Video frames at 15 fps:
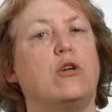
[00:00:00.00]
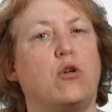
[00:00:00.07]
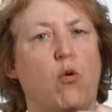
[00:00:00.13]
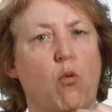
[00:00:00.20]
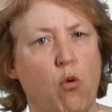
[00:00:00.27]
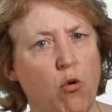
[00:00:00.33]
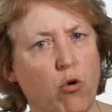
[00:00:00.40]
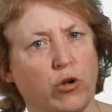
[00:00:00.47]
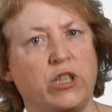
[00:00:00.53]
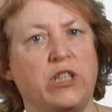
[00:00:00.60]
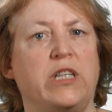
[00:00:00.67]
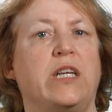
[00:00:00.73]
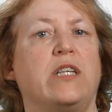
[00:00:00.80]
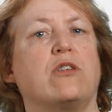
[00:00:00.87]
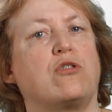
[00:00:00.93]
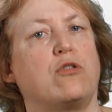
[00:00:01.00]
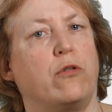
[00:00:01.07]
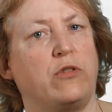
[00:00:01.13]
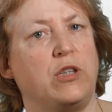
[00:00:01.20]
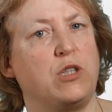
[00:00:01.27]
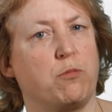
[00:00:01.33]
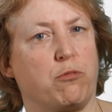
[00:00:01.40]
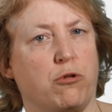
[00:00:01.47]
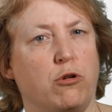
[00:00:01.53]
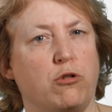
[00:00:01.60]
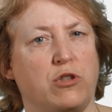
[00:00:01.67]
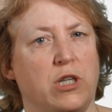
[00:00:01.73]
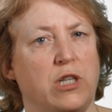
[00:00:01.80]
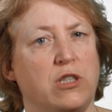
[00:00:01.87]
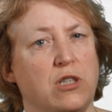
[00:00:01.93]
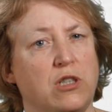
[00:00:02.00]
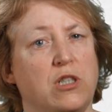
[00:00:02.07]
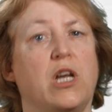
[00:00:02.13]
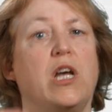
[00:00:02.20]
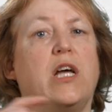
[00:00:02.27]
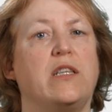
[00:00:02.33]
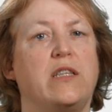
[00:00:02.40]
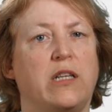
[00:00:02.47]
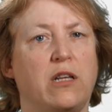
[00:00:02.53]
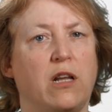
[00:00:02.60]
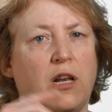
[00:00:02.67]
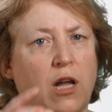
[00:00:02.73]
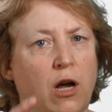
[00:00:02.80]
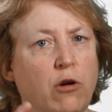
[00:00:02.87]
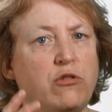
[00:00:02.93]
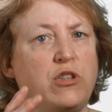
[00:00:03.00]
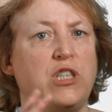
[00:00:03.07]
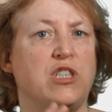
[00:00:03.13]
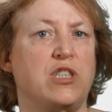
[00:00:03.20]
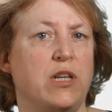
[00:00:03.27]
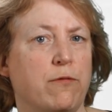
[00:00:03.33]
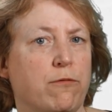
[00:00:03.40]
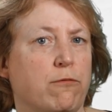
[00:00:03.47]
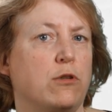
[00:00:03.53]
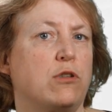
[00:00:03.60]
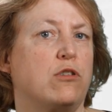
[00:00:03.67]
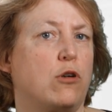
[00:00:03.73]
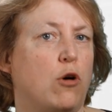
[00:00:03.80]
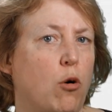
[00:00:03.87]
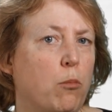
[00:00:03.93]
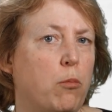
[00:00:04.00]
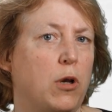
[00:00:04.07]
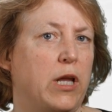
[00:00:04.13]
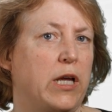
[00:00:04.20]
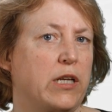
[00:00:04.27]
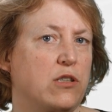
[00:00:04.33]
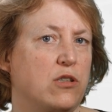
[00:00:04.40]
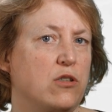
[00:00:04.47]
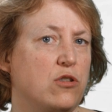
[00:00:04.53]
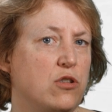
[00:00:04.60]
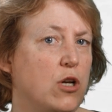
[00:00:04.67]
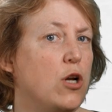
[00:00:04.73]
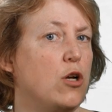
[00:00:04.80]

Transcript: coordinators of these processes that allow these different complexes